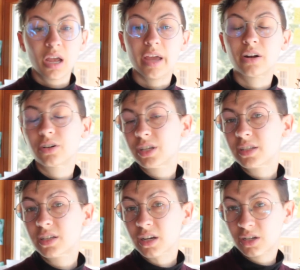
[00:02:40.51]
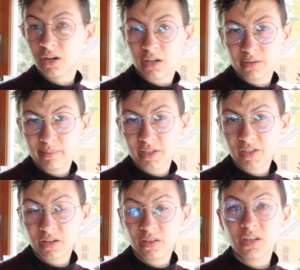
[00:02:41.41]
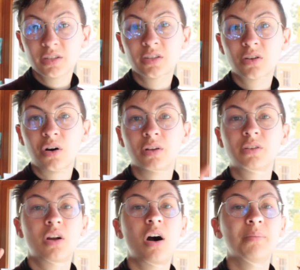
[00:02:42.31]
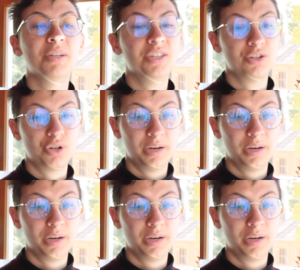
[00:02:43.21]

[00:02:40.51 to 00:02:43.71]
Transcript: In artistic terms, this is called composition.